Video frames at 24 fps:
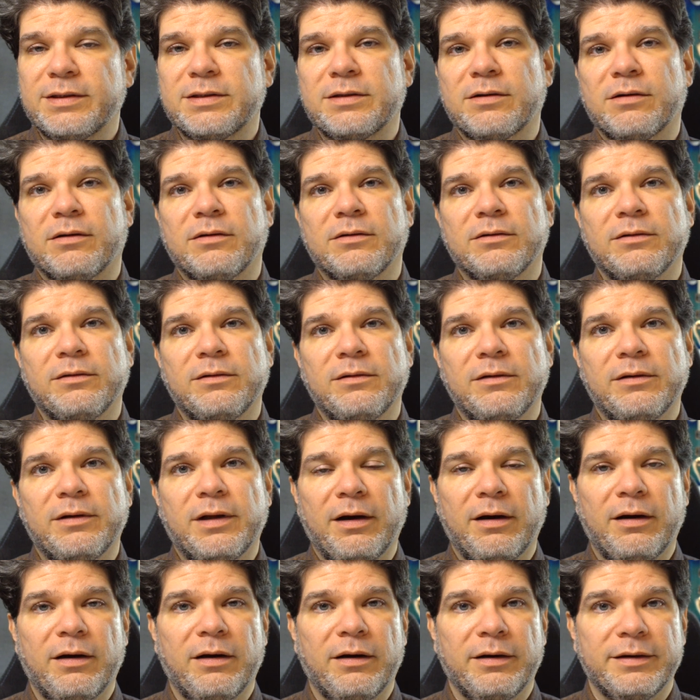external
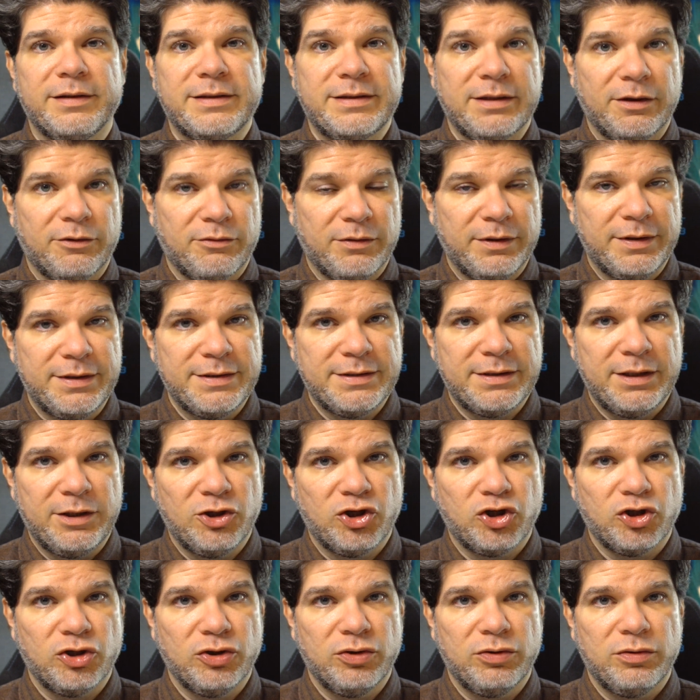
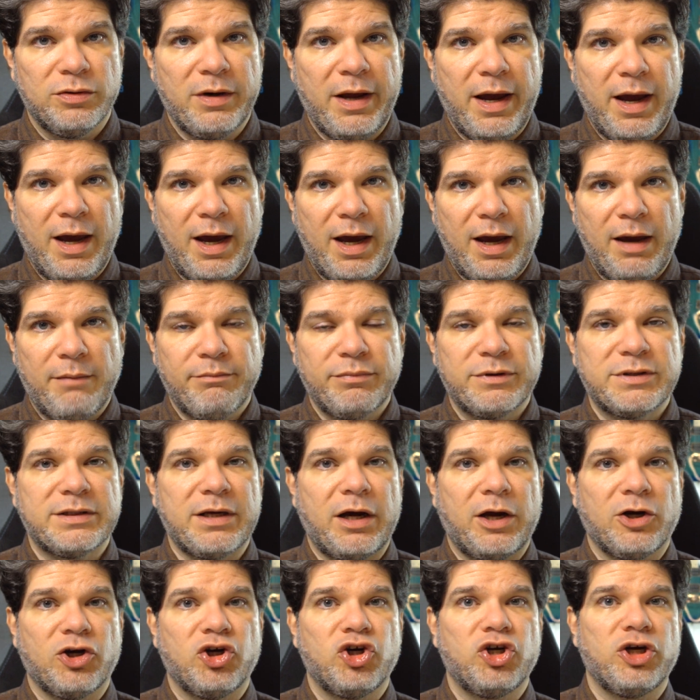synchronization app
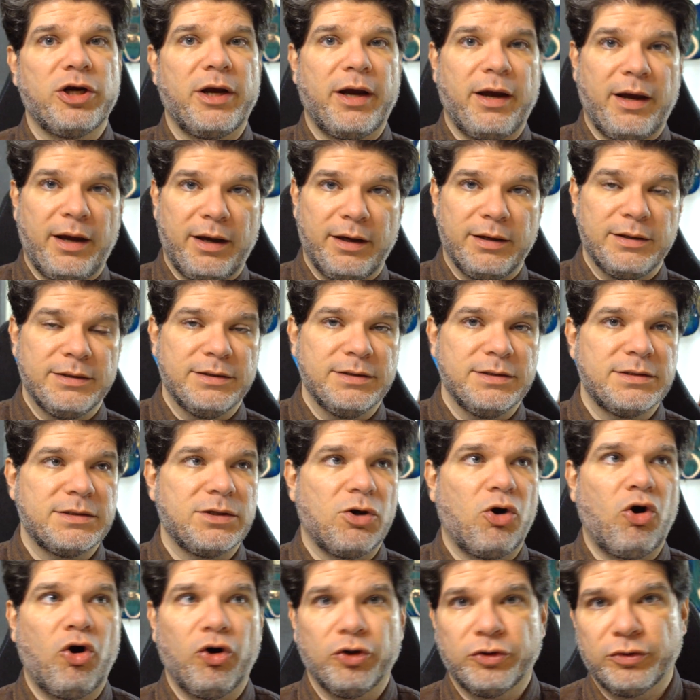such as
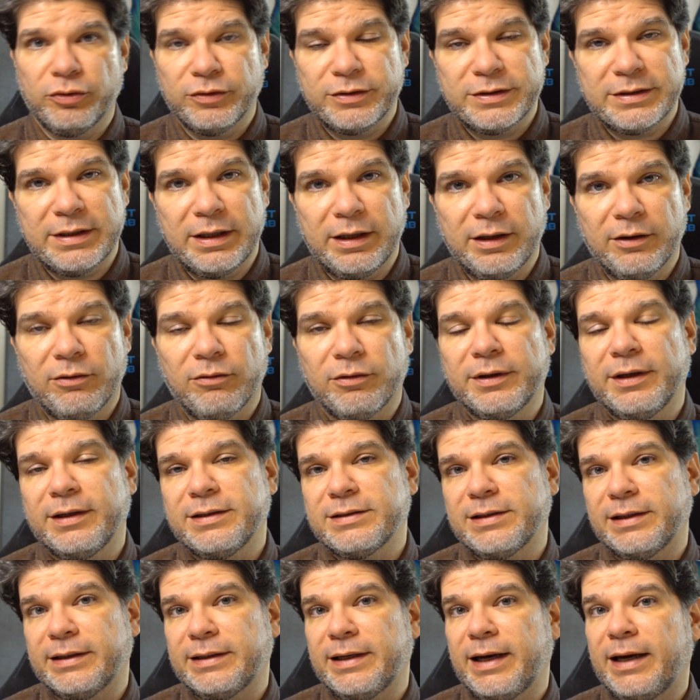AutoSync or
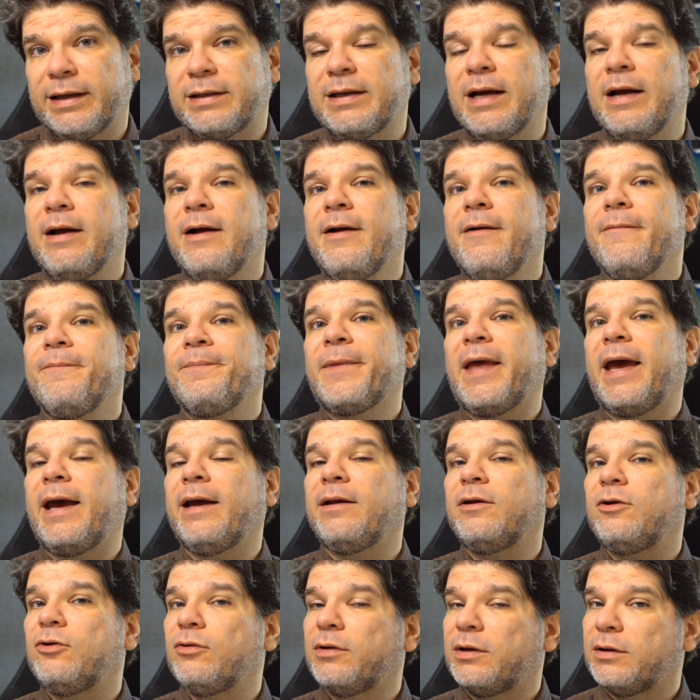things like that,
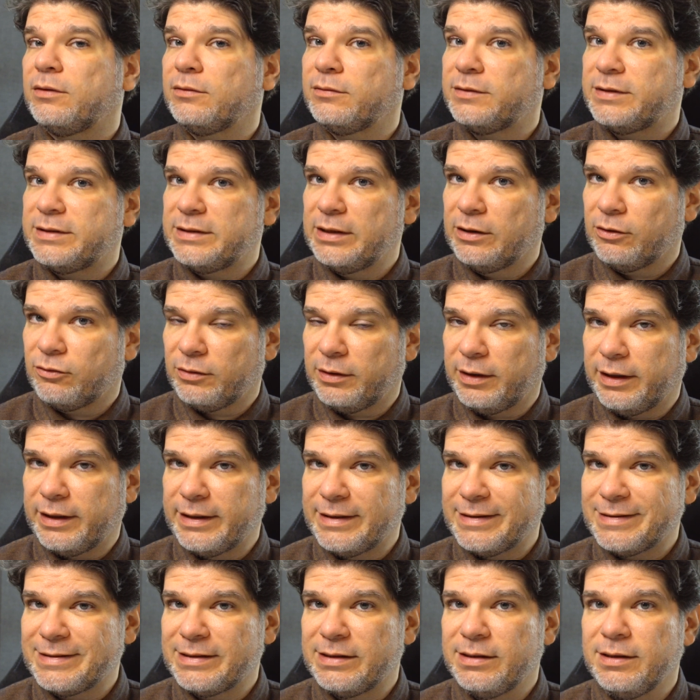and you can
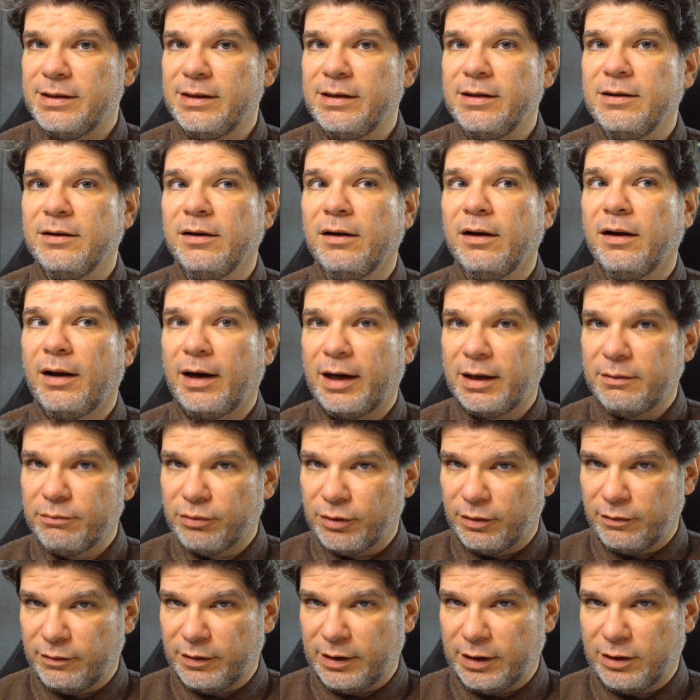synchronize the
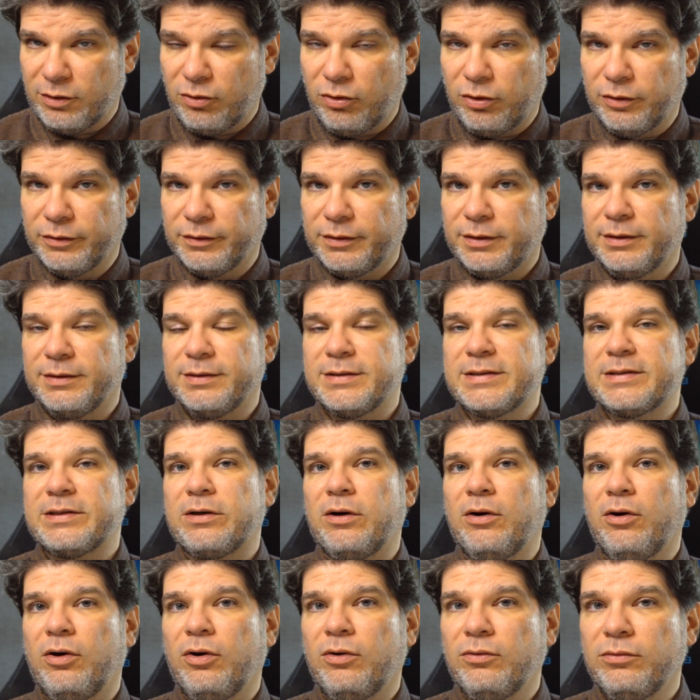library contents
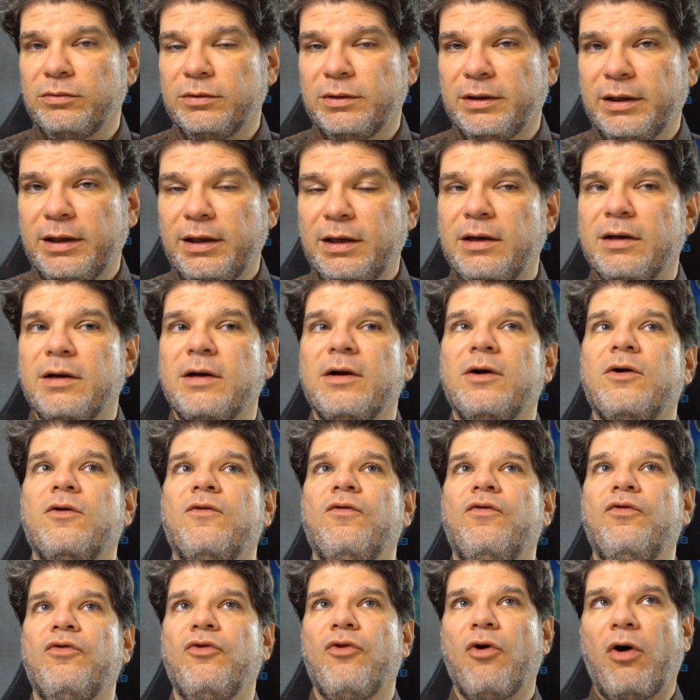only,
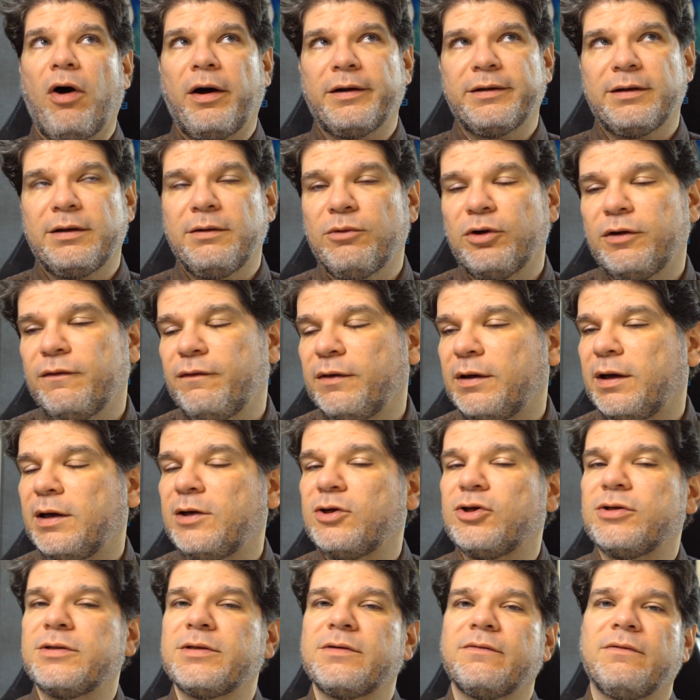not the
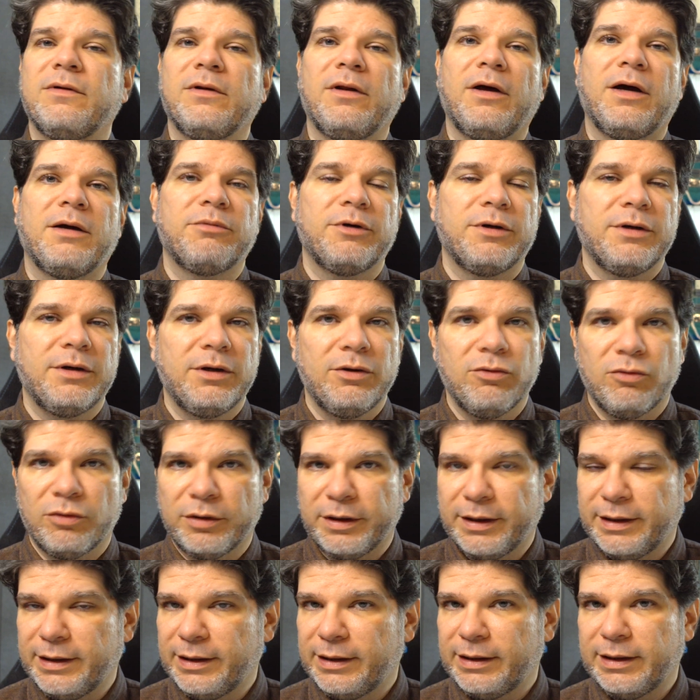modifications of the library
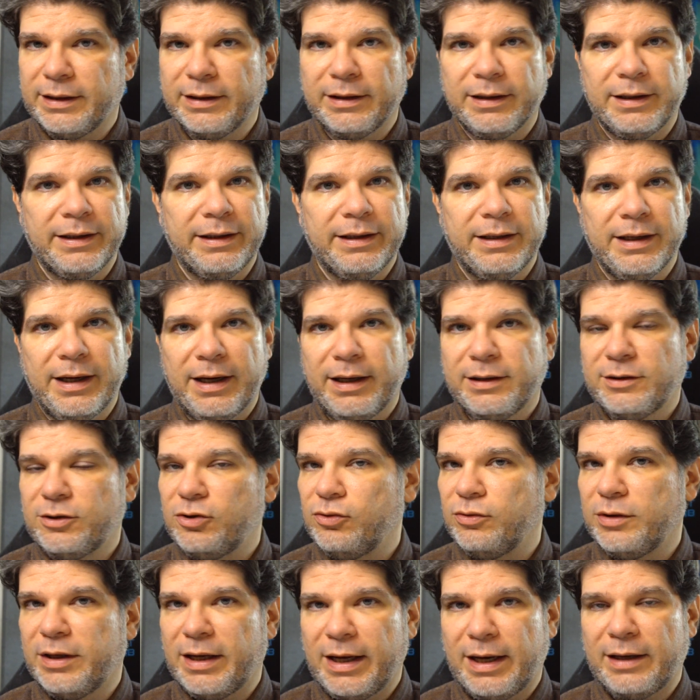or anything like that.
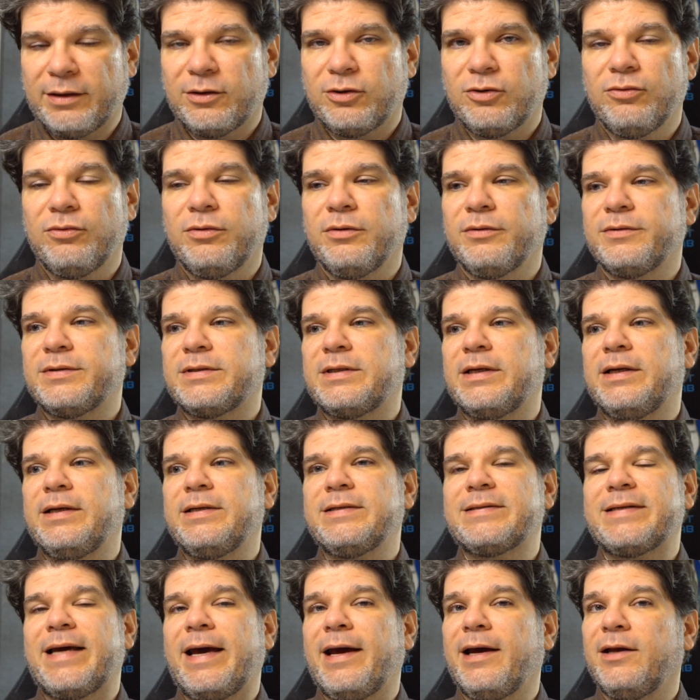You can't do those
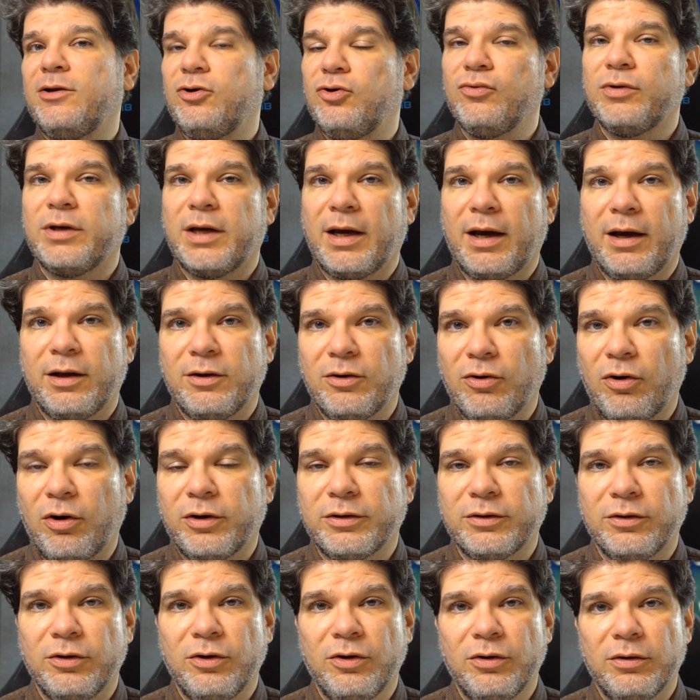things, and you
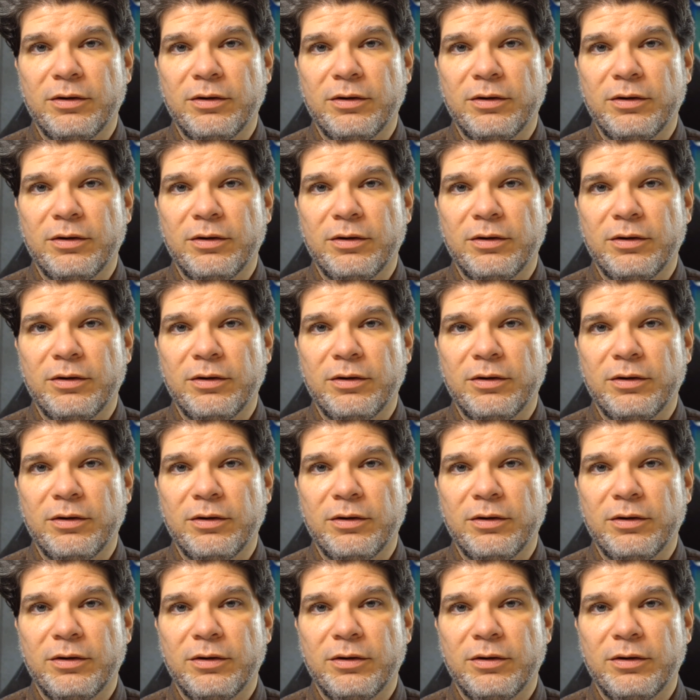cannot